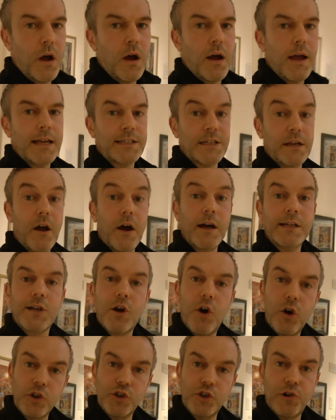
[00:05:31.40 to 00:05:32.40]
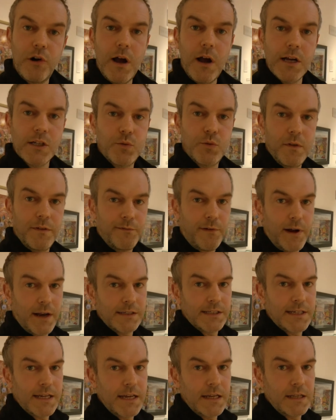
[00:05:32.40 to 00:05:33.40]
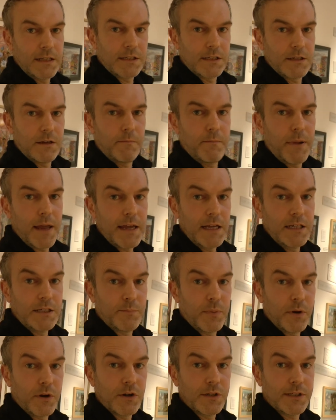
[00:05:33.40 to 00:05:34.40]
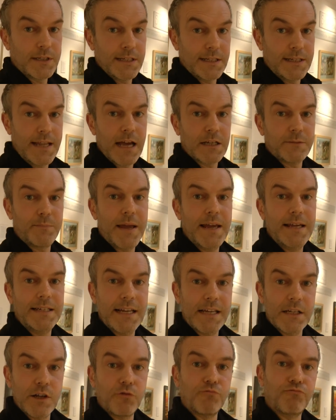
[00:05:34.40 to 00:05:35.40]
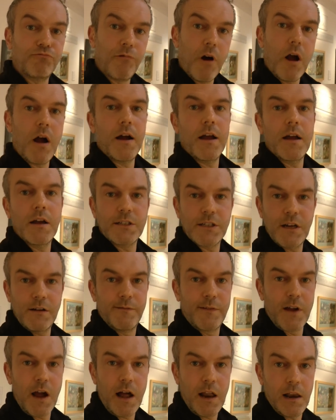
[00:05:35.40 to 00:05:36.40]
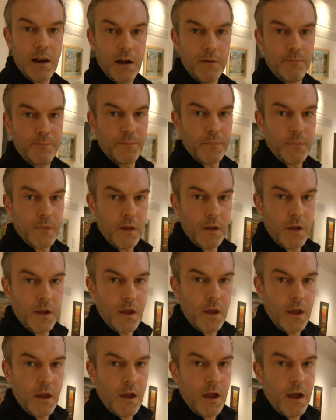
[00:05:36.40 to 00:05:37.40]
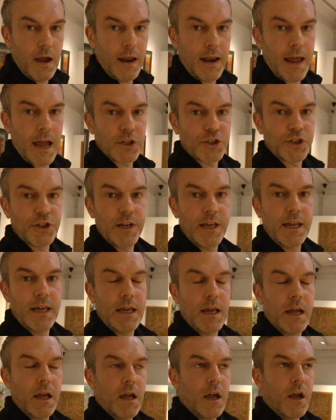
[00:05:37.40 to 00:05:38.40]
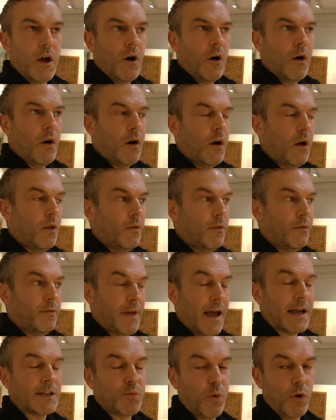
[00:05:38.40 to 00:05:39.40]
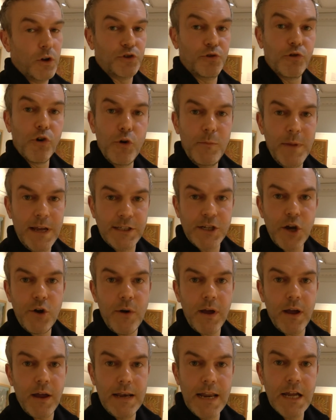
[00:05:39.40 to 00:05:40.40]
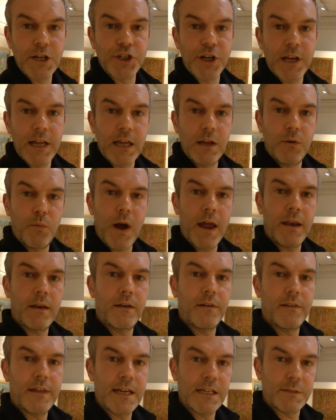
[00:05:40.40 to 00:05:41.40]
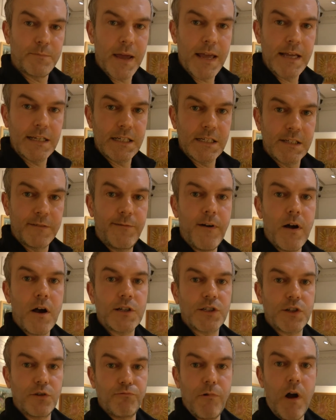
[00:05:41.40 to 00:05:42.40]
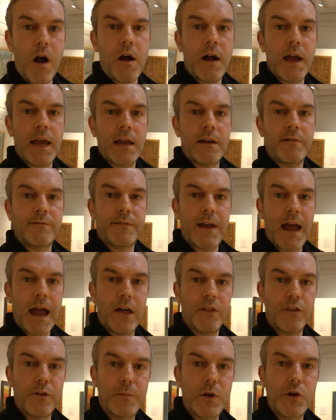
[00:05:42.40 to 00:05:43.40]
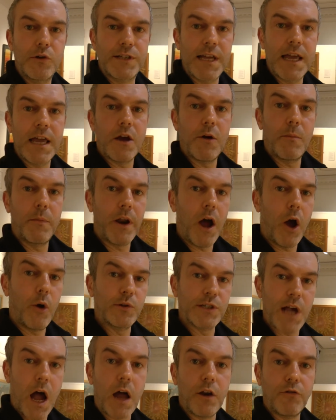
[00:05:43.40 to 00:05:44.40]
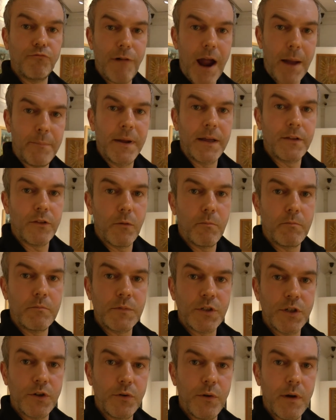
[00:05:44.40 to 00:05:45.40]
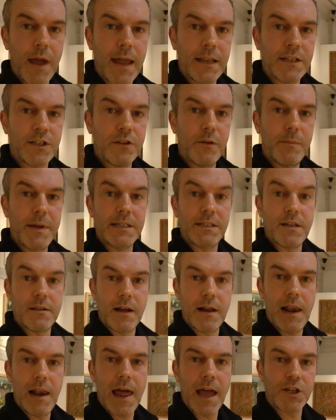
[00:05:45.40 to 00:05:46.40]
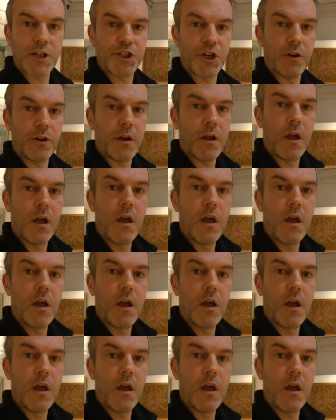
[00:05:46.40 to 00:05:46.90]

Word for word: is a nice contrast with Francine's piece because this next piece is a riot of colour. And actually, that's what drew me to it initially. When these pieces first arrived at the museum and I was unwrapping them to enter them into the collection,